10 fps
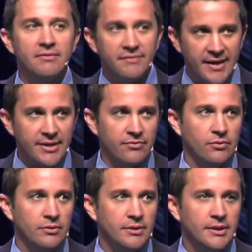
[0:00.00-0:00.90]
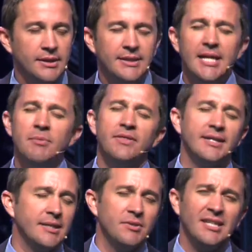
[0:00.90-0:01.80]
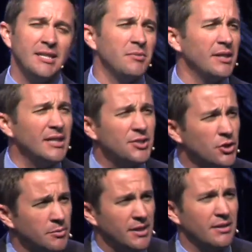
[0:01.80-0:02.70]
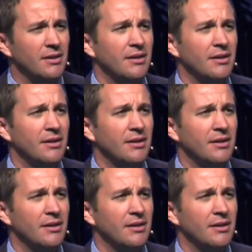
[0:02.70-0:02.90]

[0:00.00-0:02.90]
faithful. Timothy, Timothy, Timothy, listen to me.